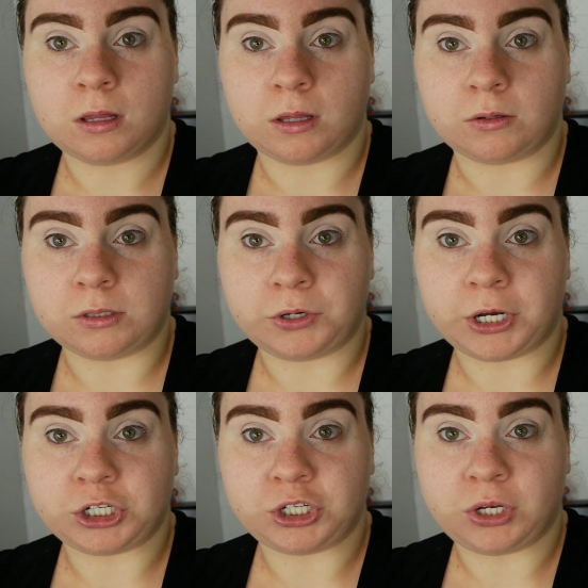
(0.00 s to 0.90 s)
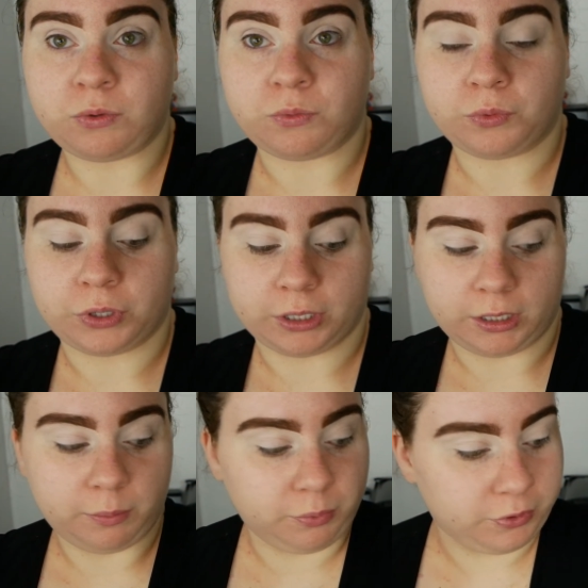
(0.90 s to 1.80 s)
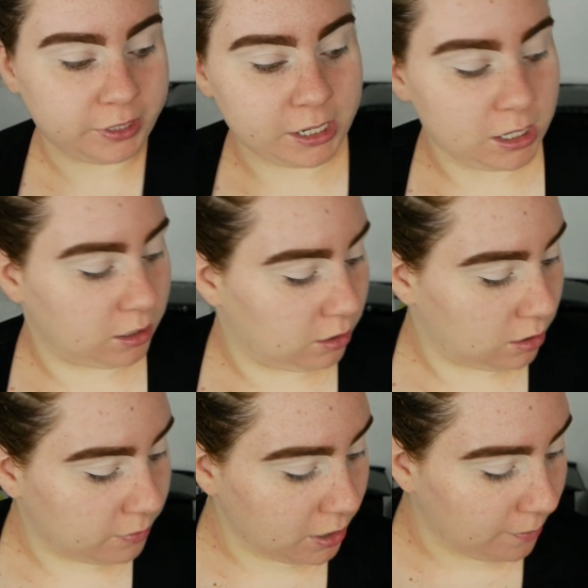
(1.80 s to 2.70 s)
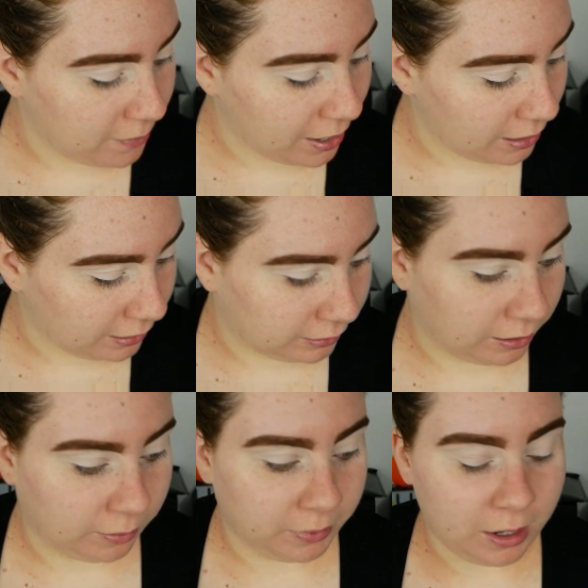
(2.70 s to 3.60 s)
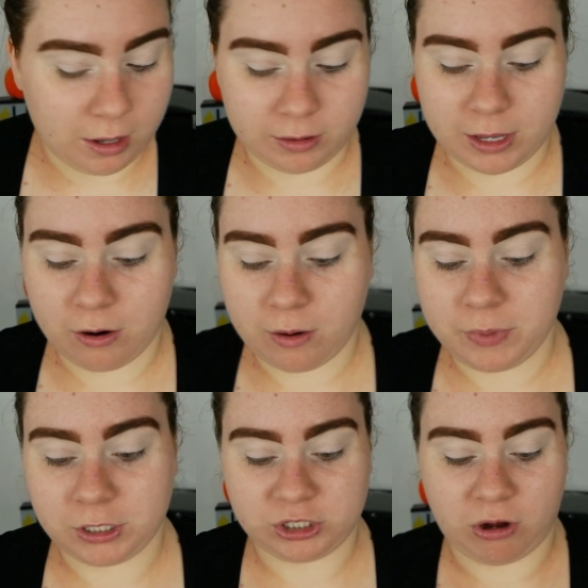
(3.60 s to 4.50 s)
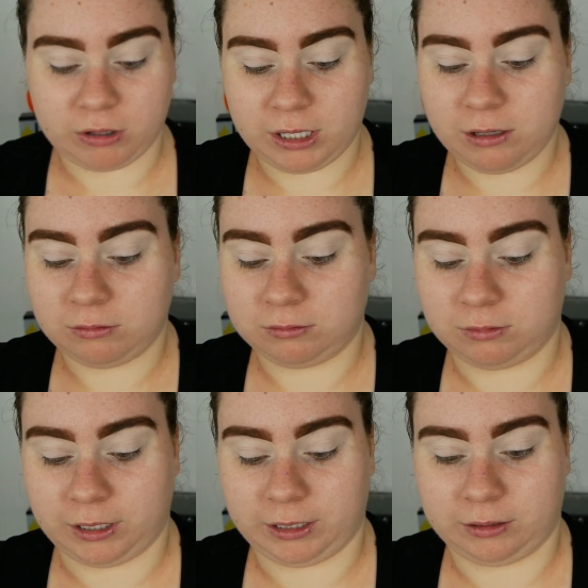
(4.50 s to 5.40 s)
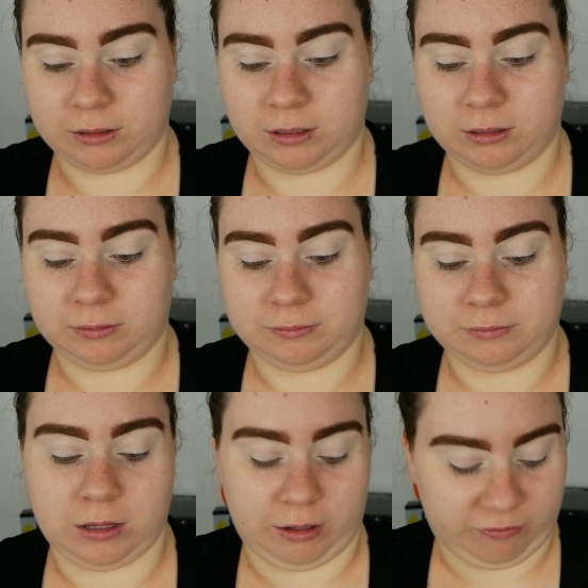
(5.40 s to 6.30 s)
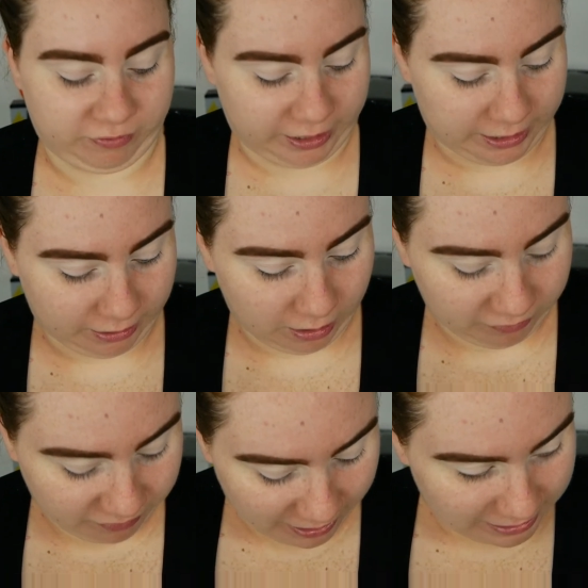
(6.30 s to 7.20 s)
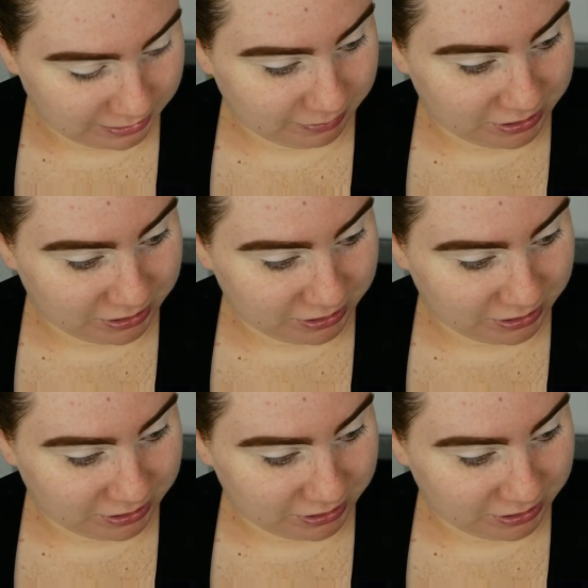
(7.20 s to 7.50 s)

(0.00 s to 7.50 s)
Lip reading: Those are actually really pretty. I'm not mad at them. They are a bit chalky, like flaking off as I'm